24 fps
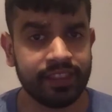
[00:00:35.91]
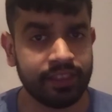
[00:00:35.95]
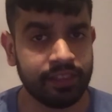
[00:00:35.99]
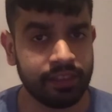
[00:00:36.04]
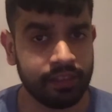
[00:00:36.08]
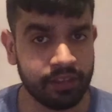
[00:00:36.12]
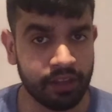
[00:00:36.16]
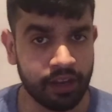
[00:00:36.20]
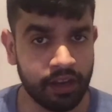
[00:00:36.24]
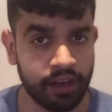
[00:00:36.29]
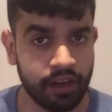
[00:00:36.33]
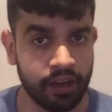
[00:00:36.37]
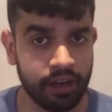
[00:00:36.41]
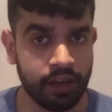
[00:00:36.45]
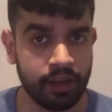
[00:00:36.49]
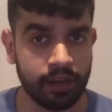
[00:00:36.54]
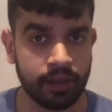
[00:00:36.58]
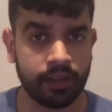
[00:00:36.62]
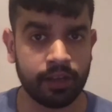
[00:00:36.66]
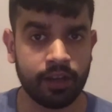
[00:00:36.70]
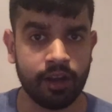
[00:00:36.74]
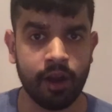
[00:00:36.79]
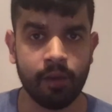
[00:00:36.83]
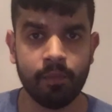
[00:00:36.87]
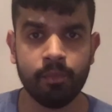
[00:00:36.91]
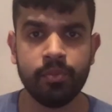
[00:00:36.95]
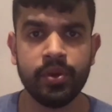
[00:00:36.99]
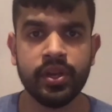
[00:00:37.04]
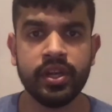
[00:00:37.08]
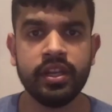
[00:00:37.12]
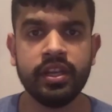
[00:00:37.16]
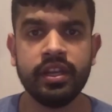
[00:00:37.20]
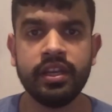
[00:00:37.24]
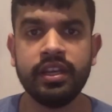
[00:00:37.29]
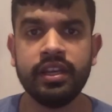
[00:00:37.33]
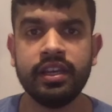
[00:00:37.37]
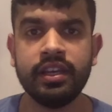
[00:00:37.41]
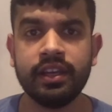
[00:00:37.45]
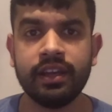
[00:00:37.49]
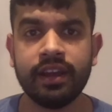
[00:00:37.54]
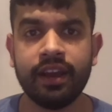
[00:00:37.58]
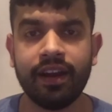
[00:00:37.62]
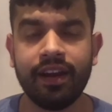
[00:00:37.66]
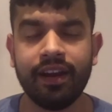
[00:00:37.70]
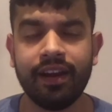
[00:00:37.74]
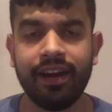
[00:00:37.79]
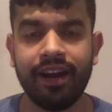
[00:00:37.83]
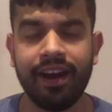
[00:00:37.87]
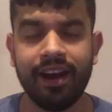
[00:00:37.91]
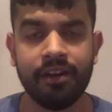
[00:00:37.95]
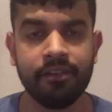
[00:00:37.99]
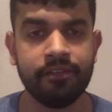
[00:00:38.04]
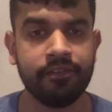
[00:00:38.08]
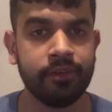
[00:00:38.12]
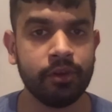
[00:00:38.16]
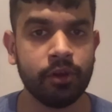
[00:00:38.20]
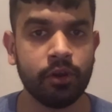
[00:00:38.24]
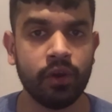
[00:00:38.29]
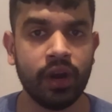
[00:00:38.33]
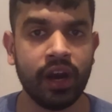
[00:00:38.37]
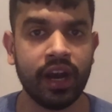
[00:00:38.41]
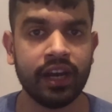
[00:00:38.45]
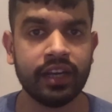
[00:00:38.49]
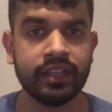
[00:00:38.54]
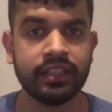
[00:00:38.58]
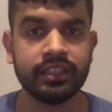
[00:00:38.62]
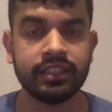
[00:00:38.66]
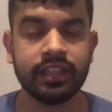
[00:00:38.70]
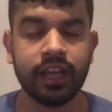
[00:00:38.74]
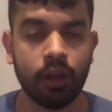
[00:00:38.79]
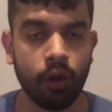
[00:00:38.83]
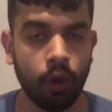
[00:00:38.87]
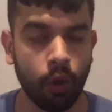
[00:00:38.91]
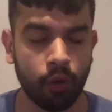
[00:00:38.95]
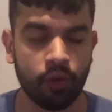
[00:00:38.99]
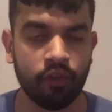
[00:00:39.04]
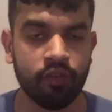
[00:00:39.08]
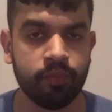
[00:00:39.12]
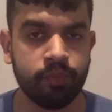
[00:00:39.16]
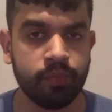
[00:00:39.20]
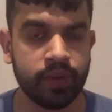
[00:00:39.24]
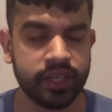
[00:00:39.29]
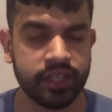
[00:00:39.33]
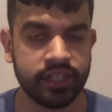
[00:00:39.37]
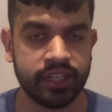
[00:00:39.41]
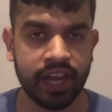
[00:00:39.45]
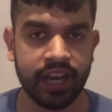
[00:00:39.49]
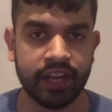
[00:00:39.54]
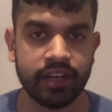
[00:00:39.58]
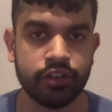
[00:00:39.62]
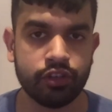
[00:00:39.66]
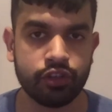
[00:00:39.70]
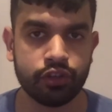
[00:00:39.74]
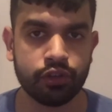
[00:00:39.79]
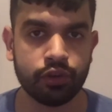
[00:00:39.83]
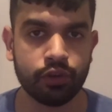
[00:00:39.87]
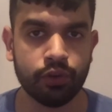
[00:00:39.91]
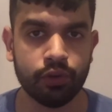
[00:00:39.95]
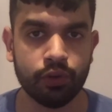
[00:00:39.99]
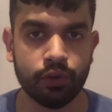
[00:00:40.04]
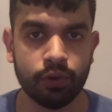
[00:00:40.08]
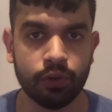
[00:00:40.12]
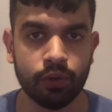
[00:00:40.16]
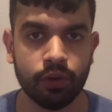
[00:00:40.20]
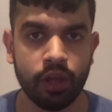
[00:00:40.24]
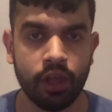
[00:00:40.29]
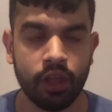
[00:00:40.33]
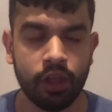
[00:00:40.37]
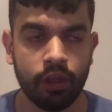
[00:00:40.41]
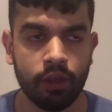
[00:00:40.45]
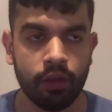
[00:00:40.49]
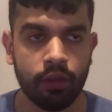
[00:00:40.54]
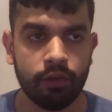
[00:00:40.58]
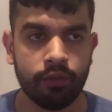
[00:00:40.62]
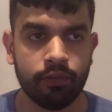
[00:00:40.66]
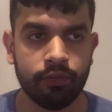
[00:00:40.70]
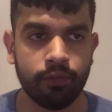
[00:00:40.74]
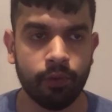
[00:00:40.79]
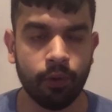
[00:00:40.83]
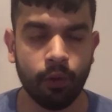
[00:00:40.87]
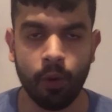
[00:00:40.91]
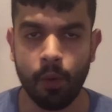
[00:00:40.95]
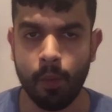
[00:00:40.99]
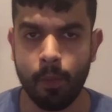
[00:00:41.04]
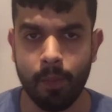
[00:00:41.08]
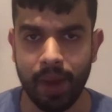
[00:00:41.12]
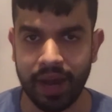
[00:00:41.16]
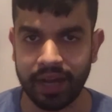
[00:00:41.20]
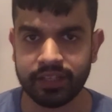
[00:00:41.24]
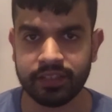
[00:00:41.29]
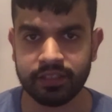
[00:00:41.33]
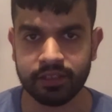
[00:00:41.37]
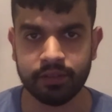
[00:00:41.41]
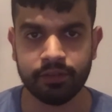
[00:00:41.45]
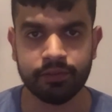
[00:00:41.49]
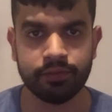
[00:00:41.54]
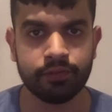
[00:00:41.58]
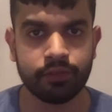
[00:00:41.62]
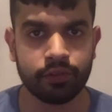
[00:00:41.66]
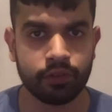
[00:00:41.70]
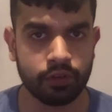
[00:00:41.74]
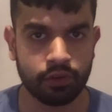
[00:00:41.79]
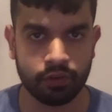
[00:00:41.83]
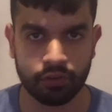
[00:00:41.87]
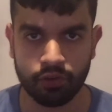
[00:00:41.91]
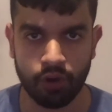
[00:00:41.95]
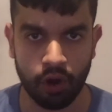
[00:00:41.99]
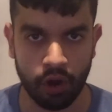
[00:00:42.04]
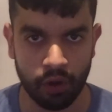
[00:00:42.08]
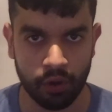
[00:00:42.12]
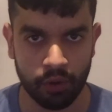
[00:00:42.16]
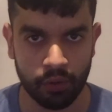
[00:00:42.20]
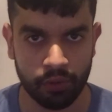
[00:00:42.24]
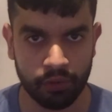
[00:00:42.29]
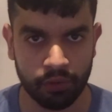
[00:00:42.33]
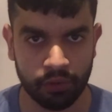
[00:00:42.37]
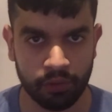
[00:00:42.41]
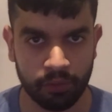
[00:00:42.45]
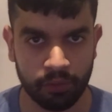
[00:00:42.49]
The company I feel has a lot of potential for massive growth